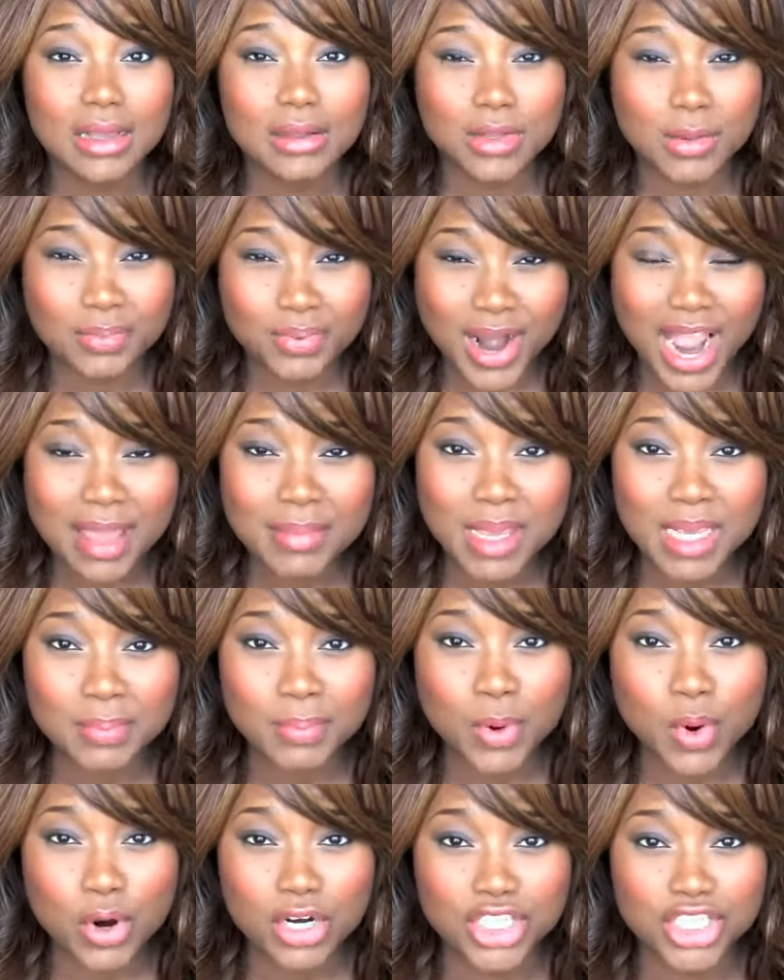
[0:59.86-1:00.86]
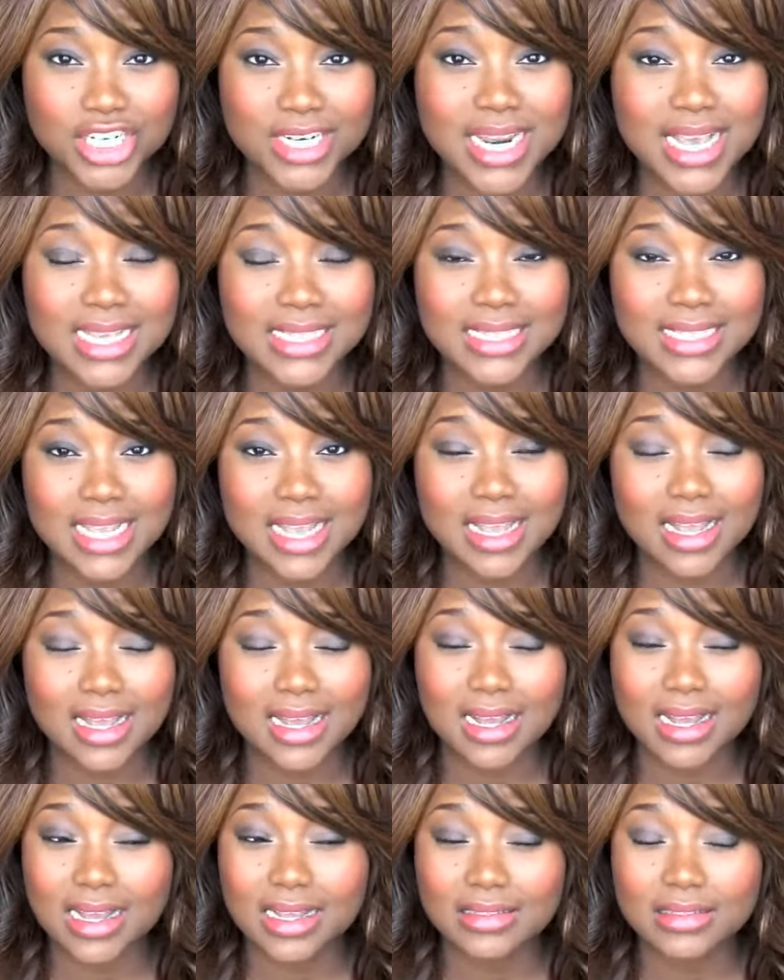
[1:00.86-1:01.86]
The priming portion is
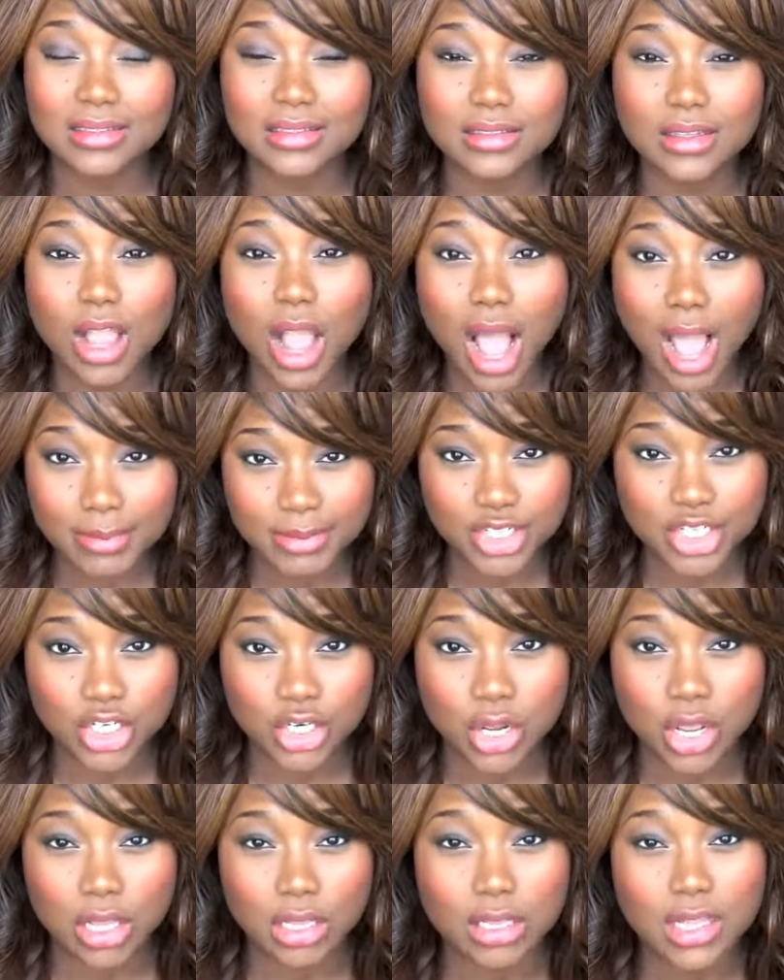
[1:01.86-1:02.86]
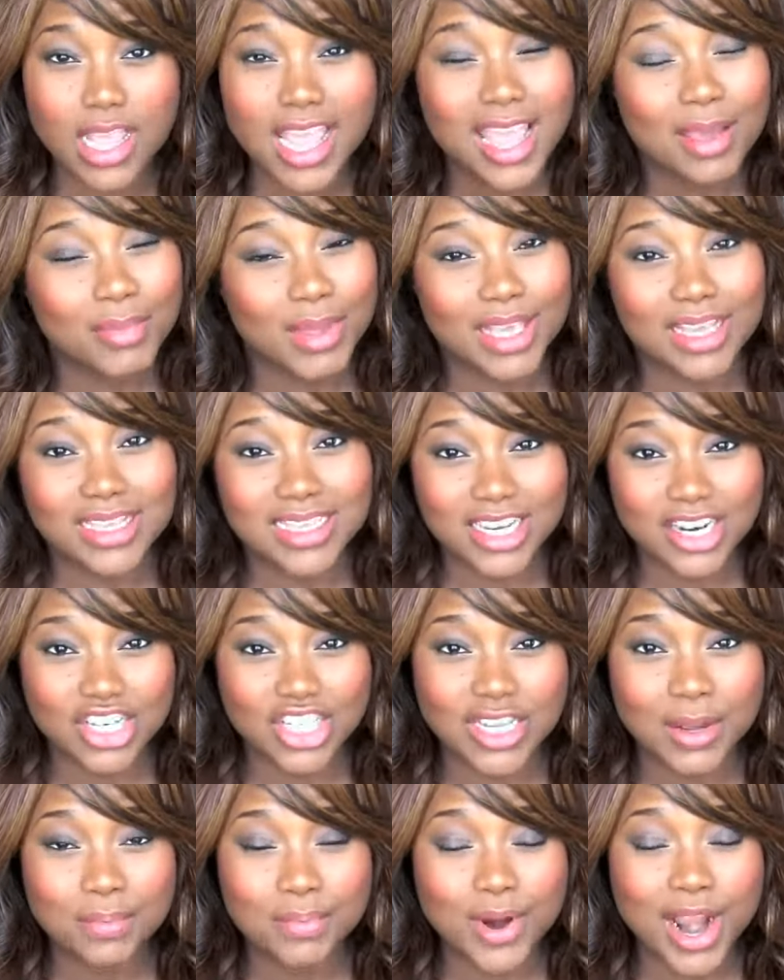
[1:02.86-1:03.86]
optional because there's some